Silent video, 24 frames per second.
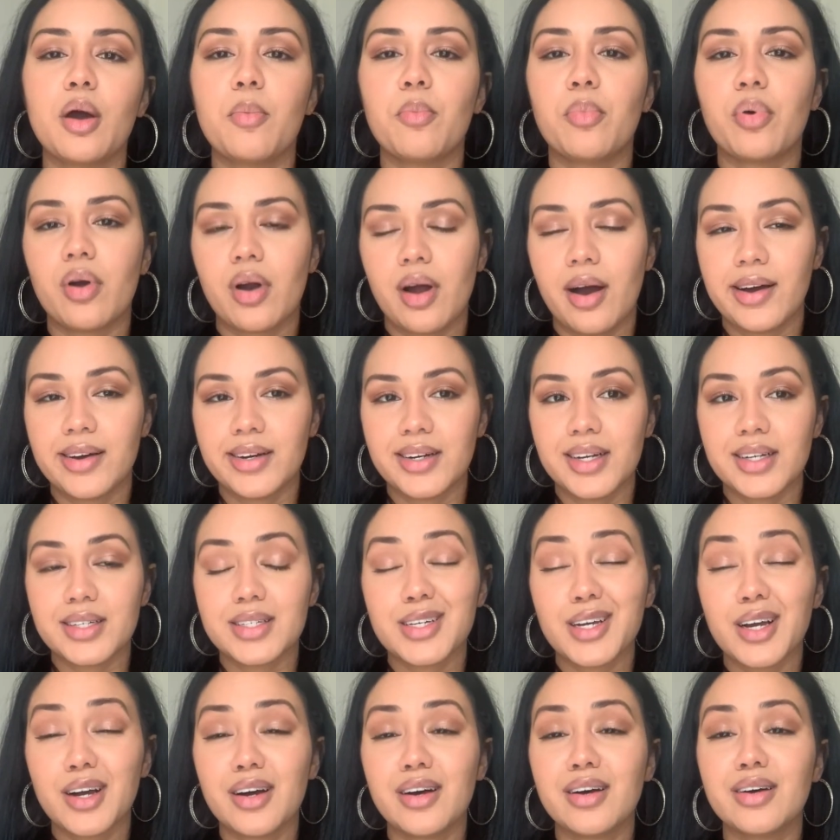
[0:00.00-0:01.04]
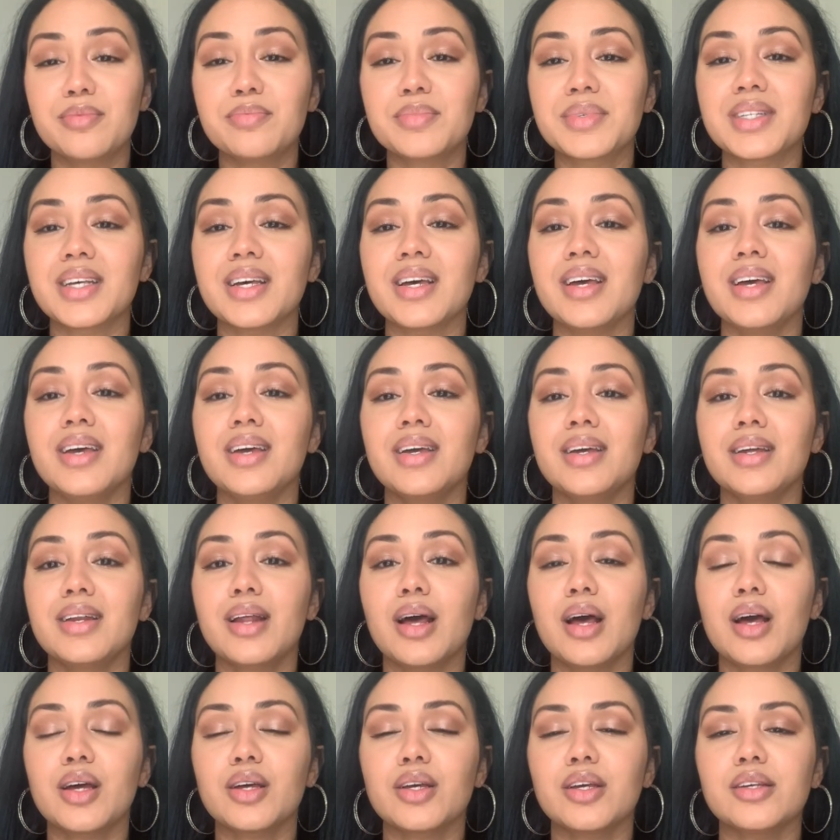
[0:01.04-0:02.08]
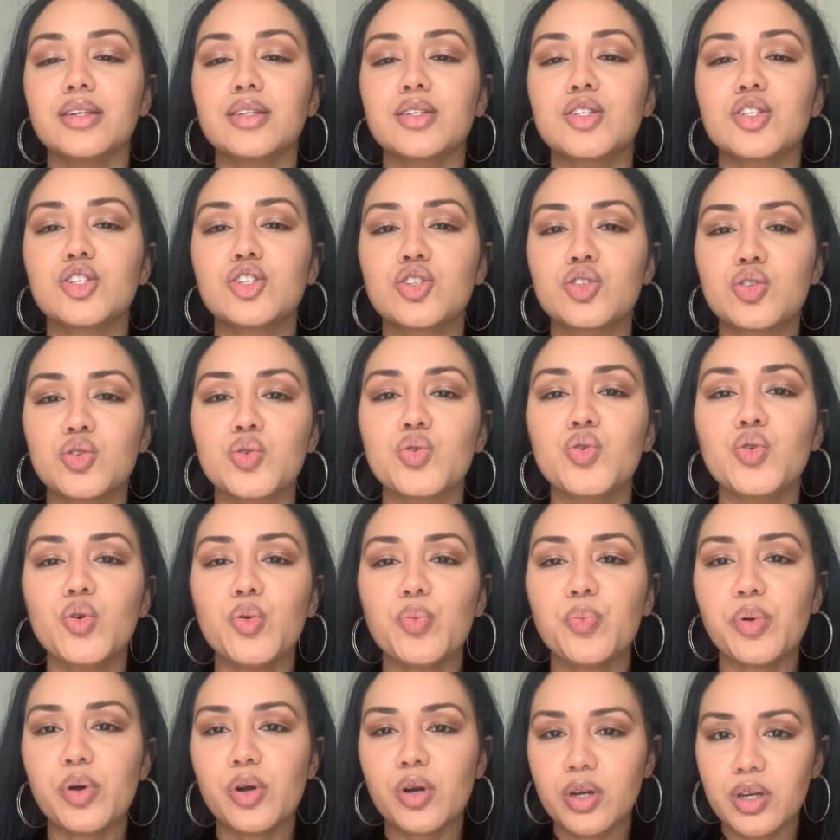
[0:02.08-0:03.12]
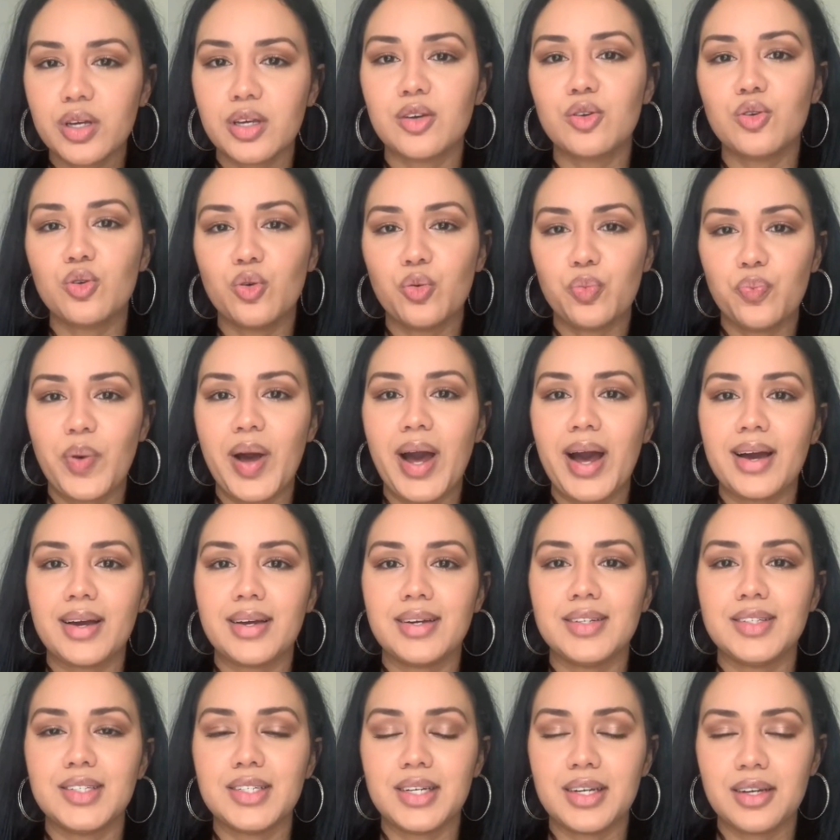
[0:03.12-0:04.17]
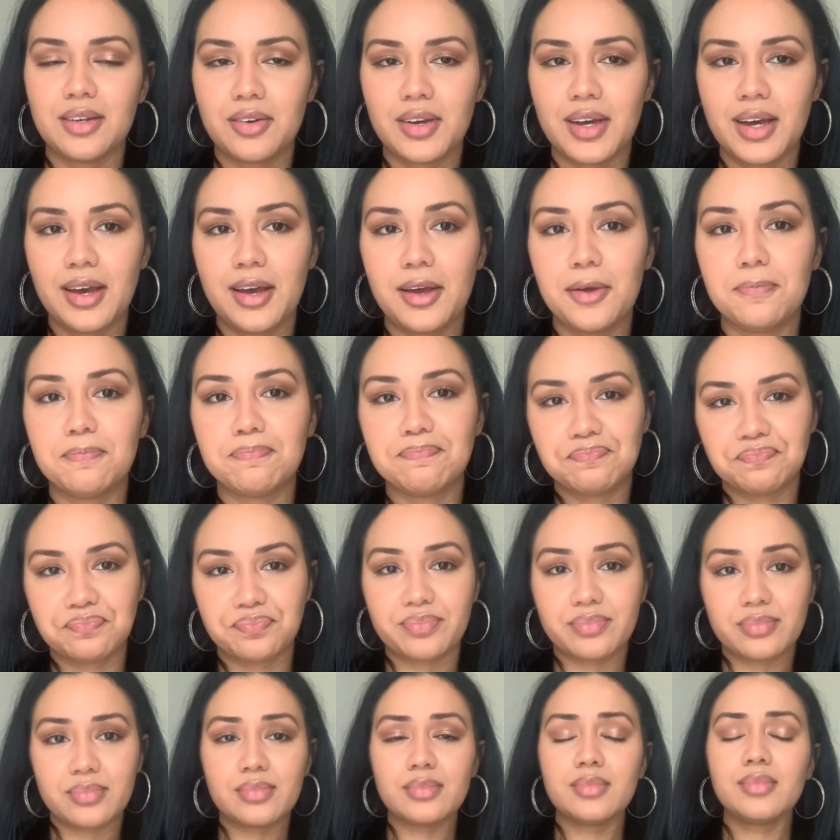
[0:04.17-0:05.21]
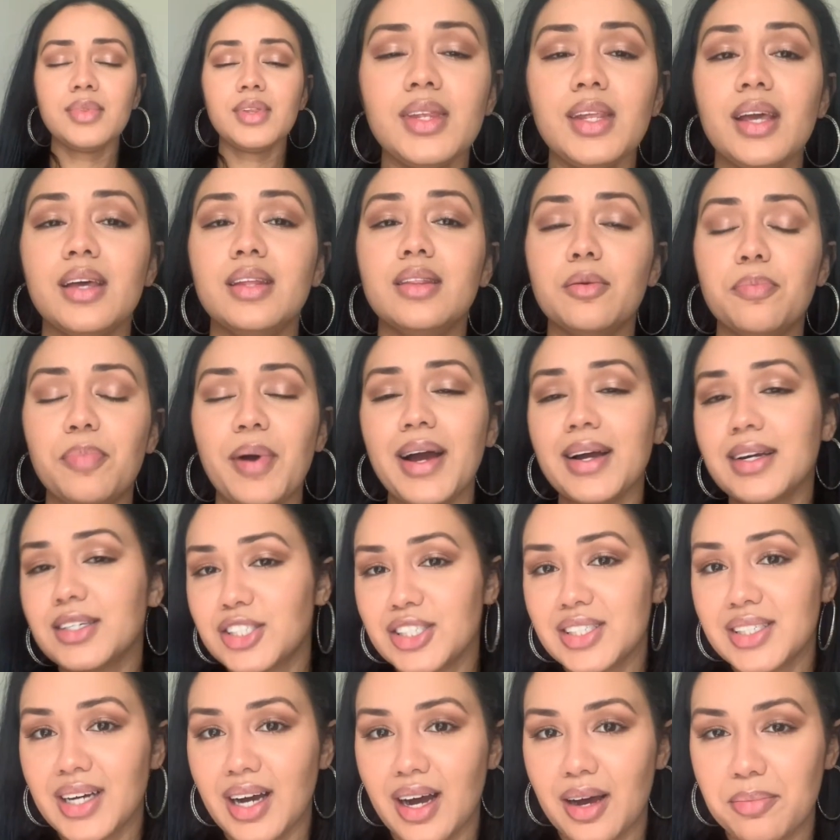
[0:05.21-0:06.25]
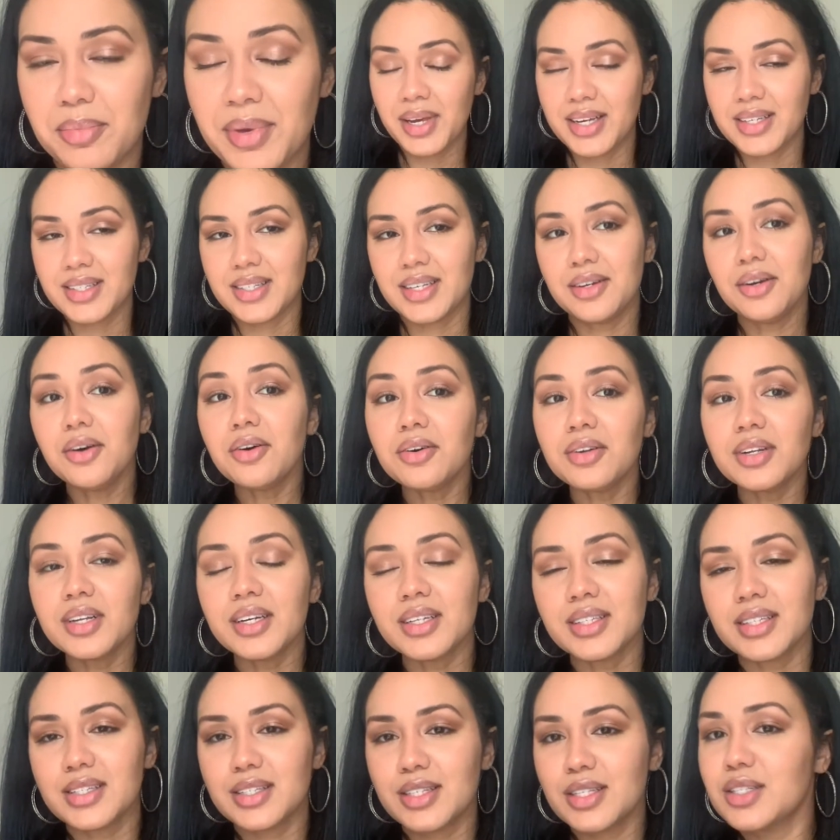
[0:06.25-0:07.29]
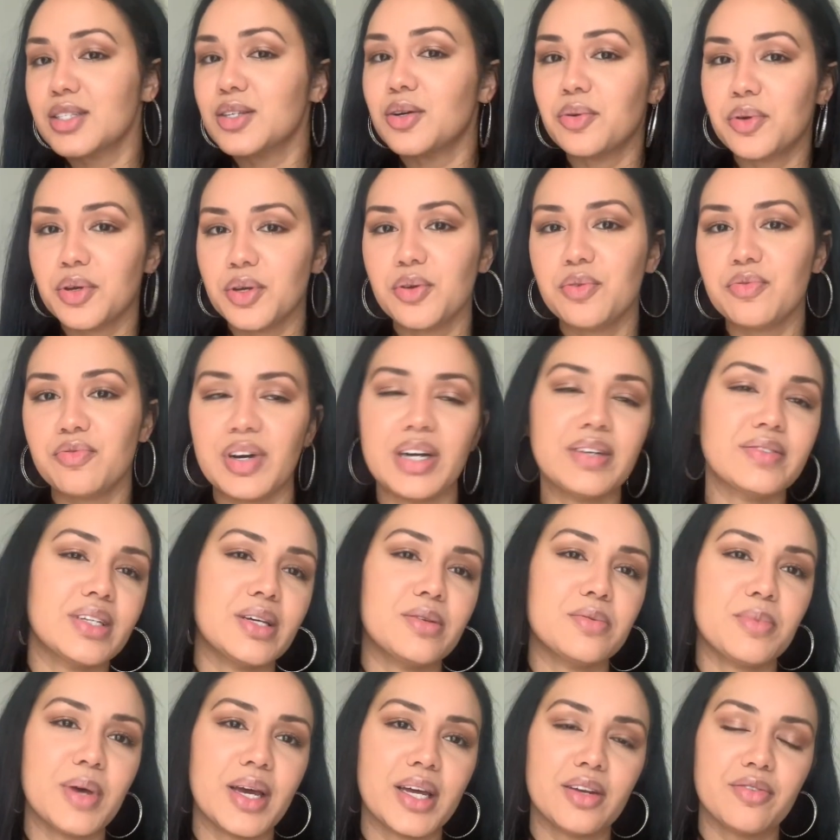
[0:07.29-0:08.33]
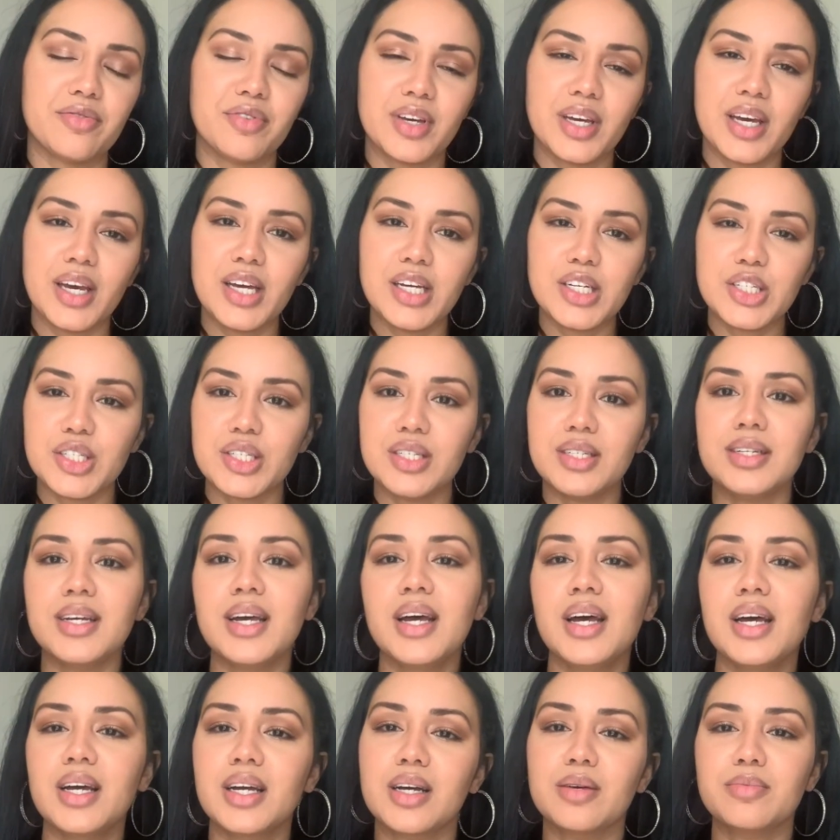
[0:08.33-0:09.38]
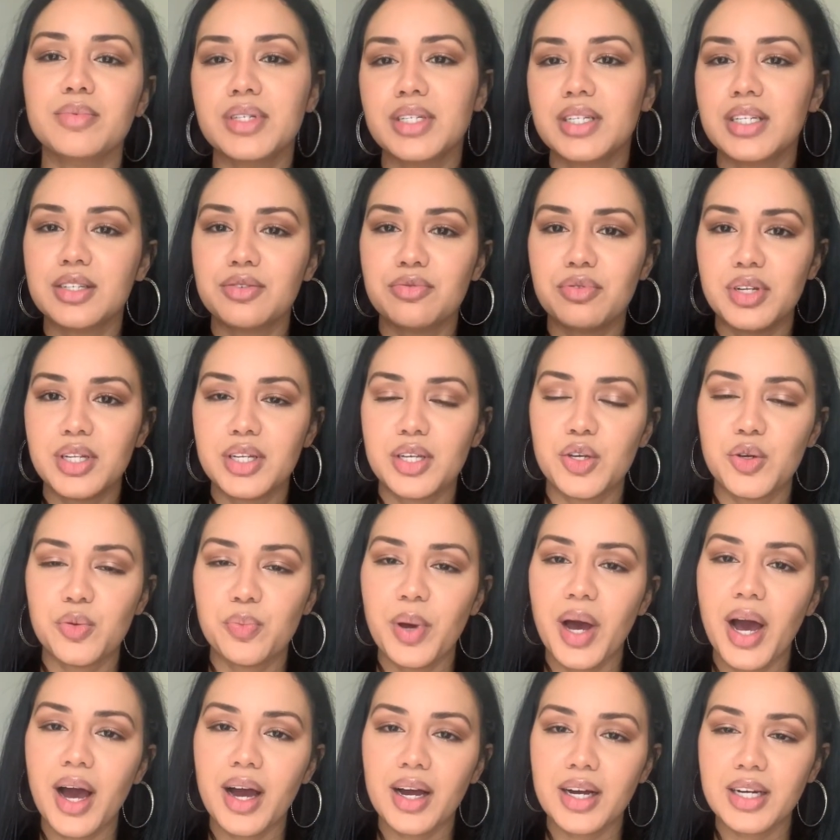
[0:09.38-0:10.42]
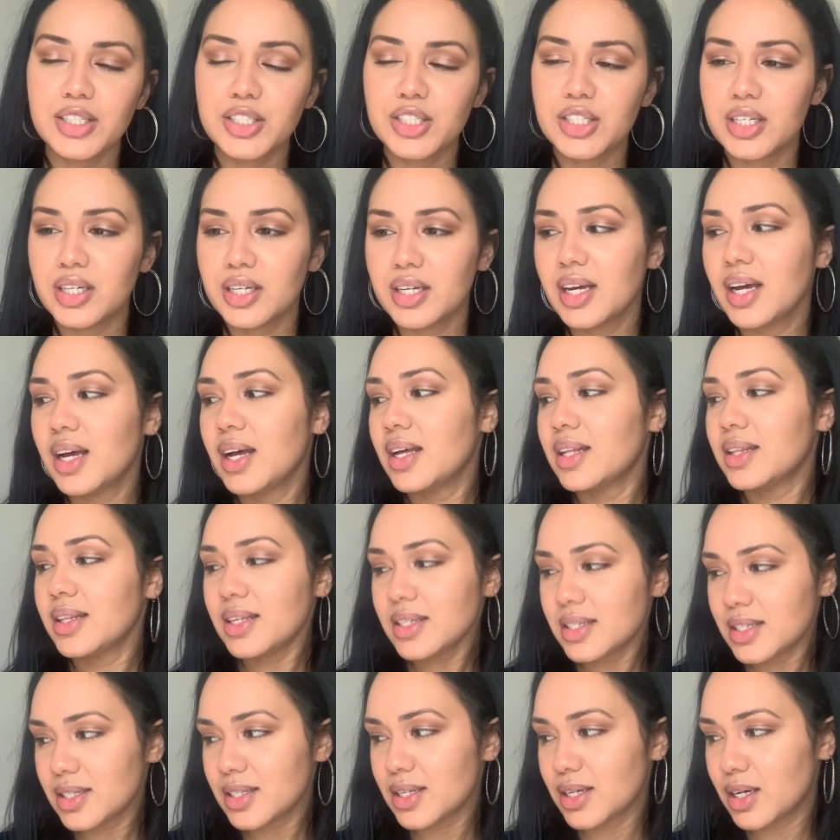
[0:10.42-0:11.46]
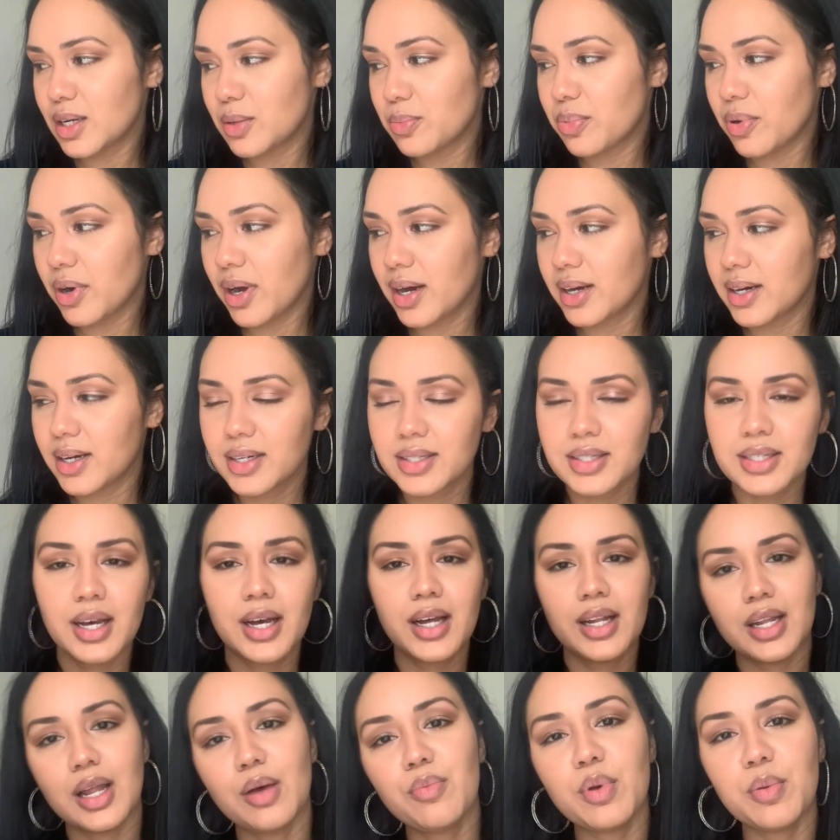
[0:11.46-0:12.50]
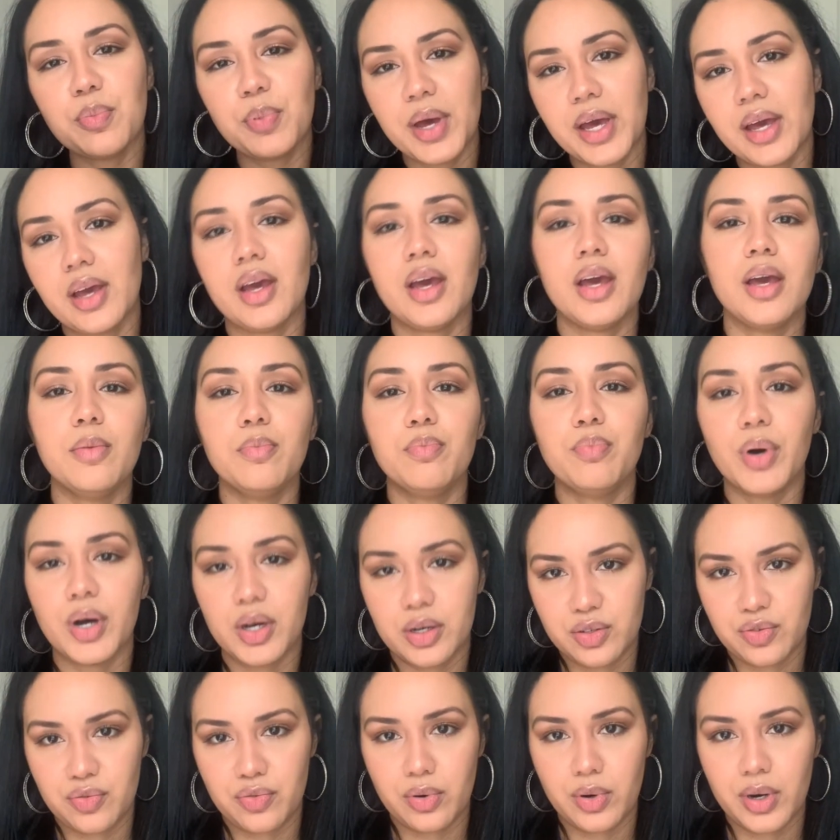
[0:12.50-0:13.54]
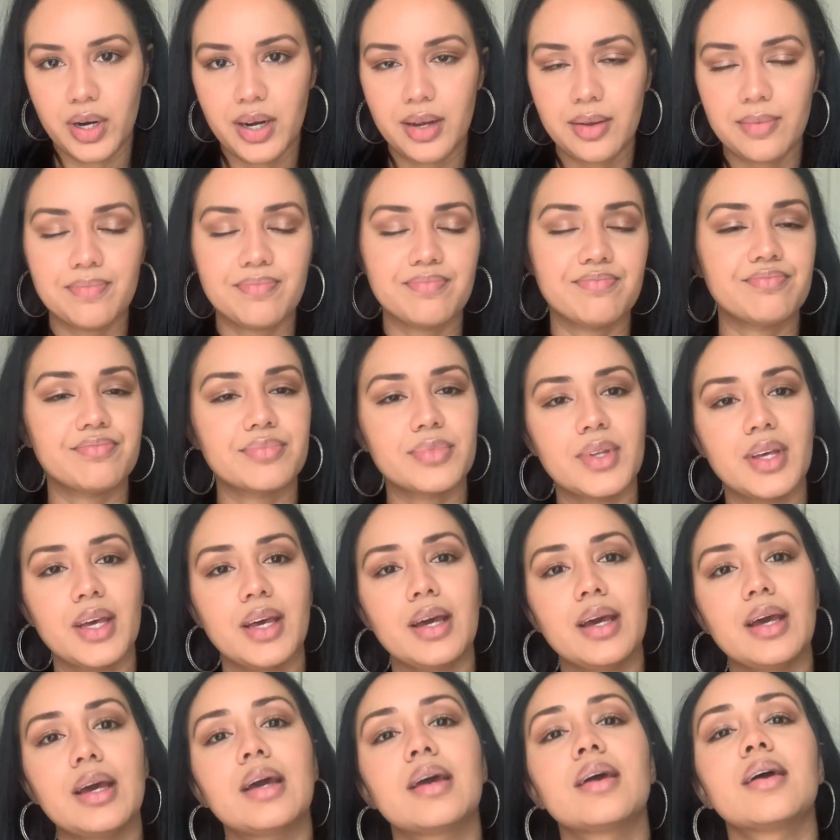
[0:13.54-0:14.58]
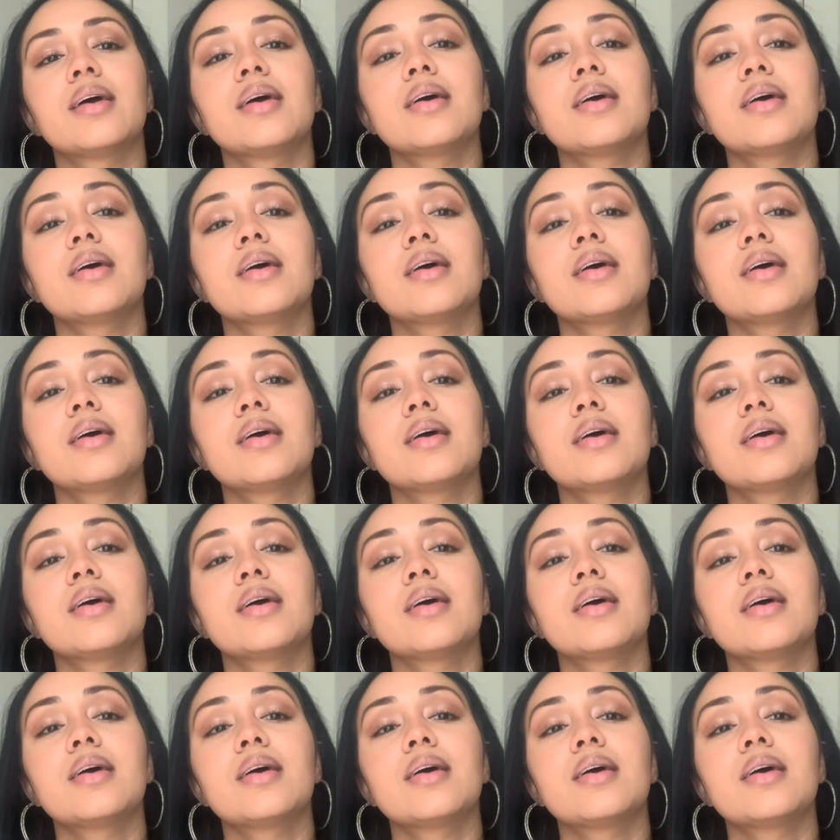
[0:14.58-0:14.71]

product comes in super cute packaging, okay? And the packaging got me. I said, oh, look, this is so cute. 5 times magnification, comes in this really cute packaging. This is a good product. Let me pay $8 for it, okay?